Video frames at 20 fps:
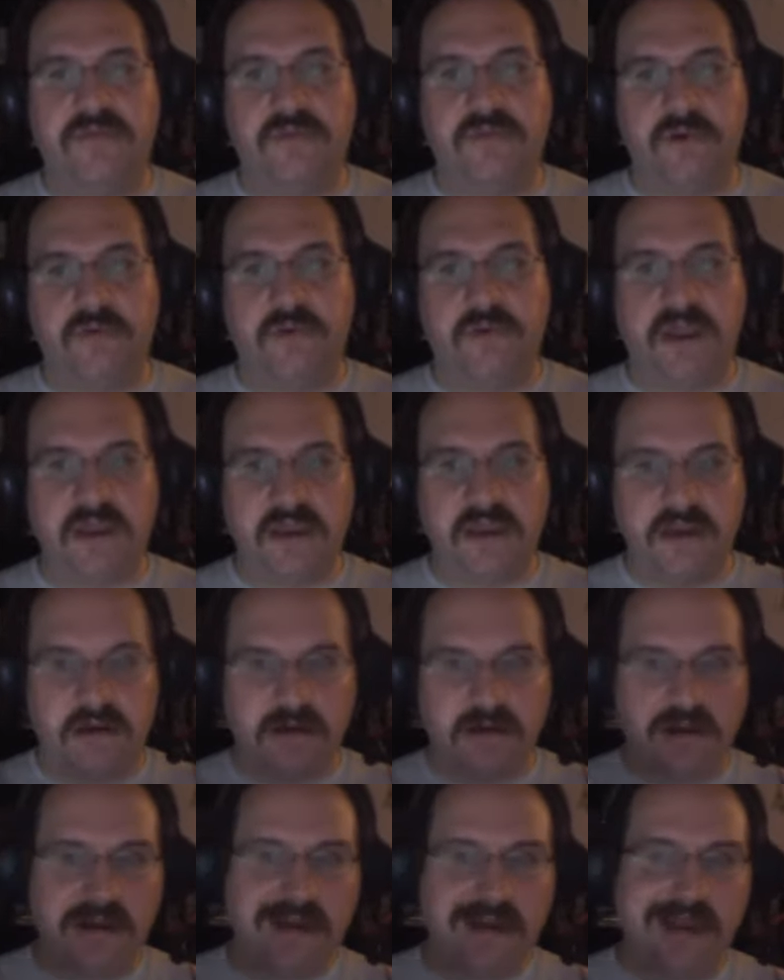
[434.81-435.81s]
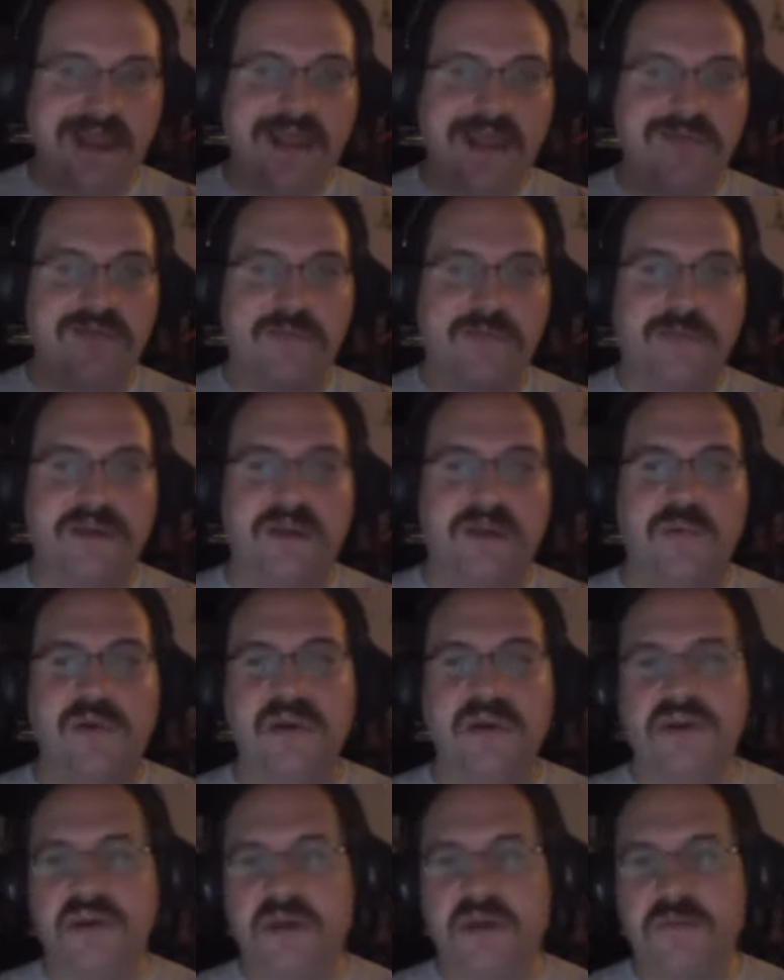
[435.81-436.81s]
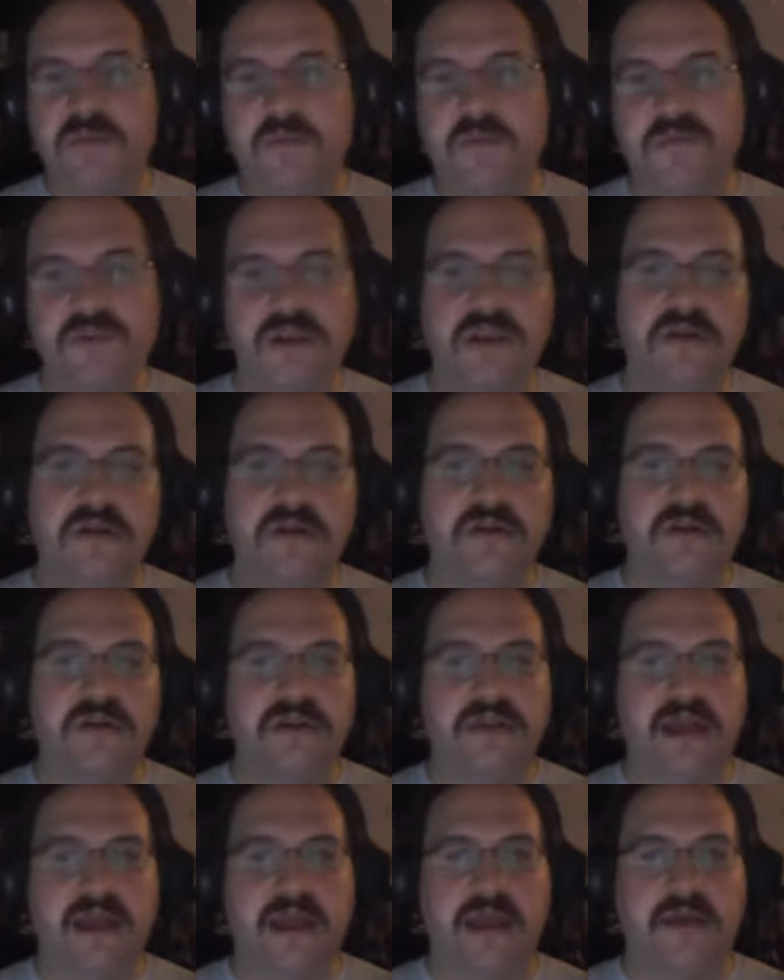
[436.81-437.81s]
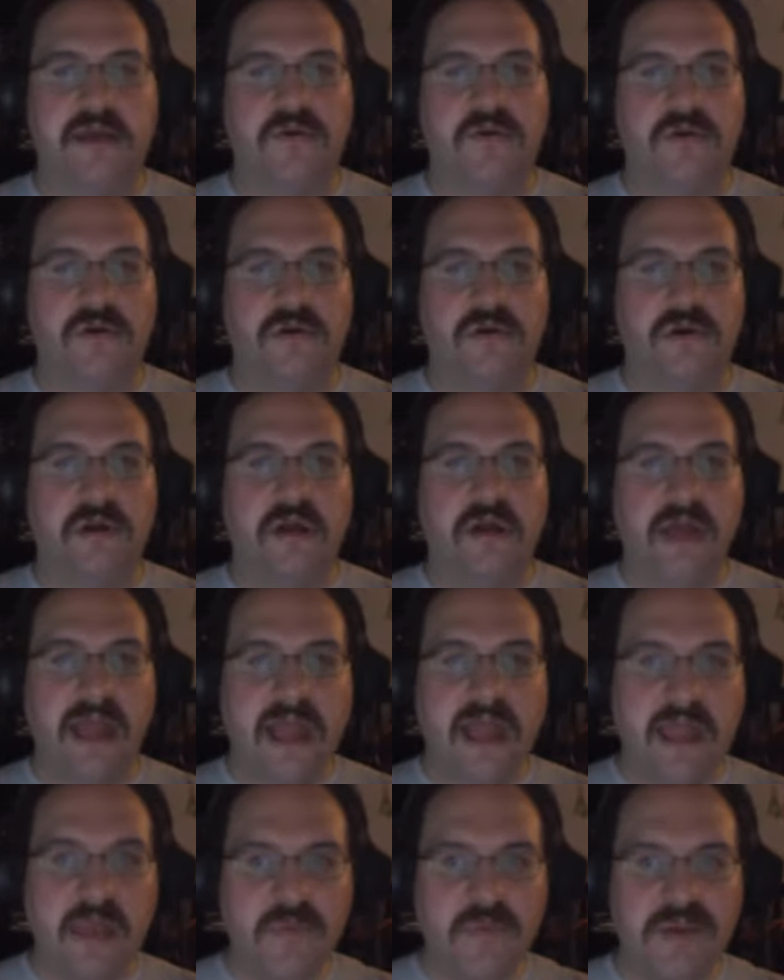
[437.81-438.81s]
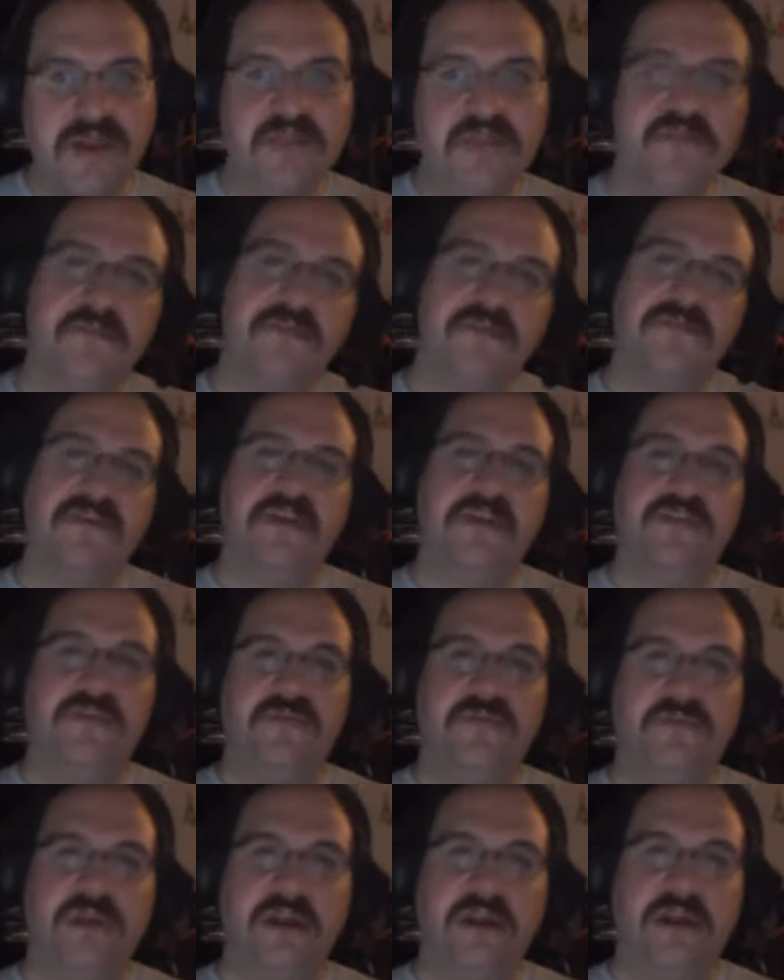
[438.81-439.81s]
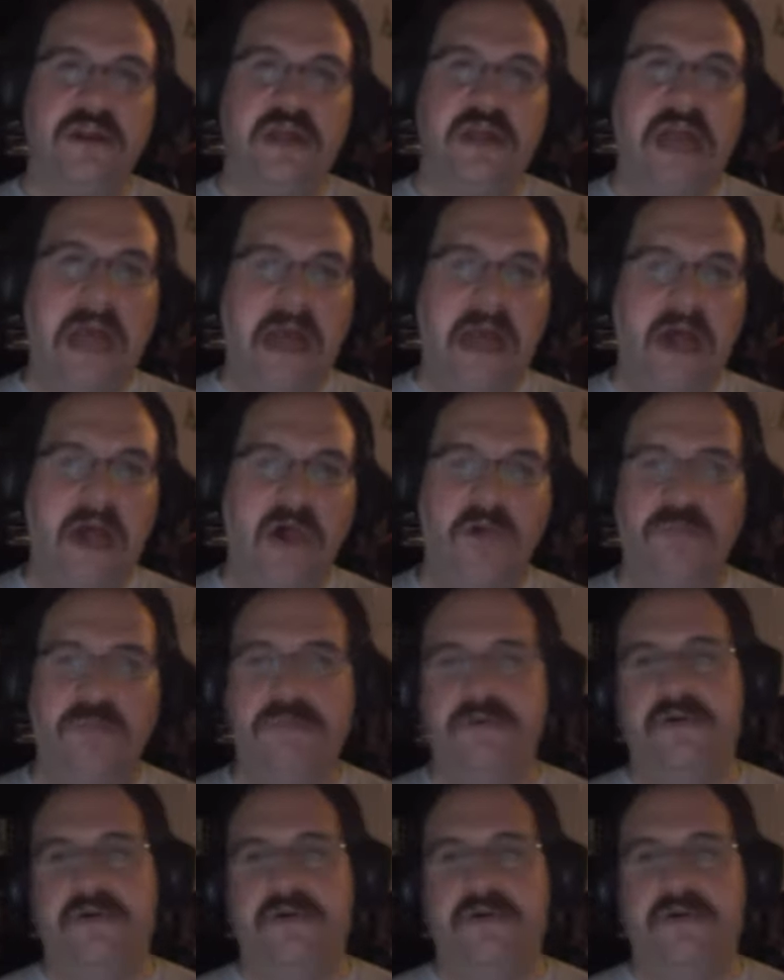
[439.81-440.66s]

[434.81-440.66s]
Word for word: So right here, hey everybody, why don't you come over here and attack? Or, hey, we need some defense over here, help!